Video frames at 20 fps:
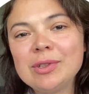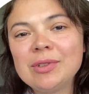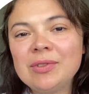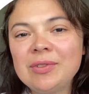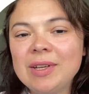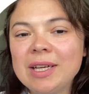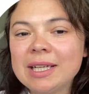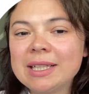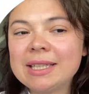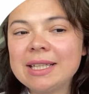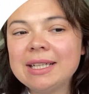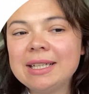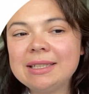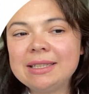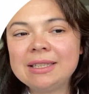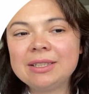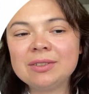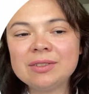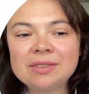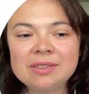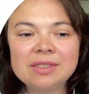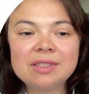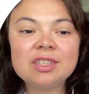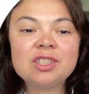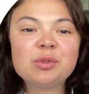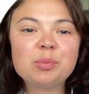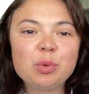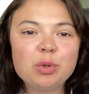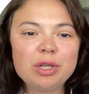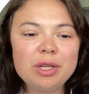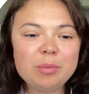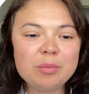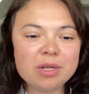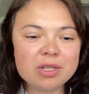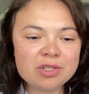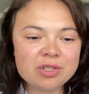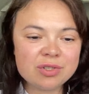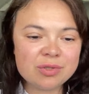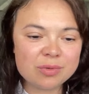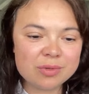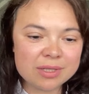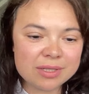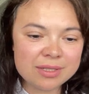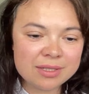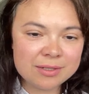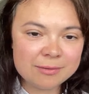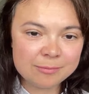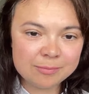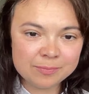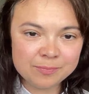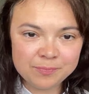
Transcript: the fact that there's sporty mesh to it.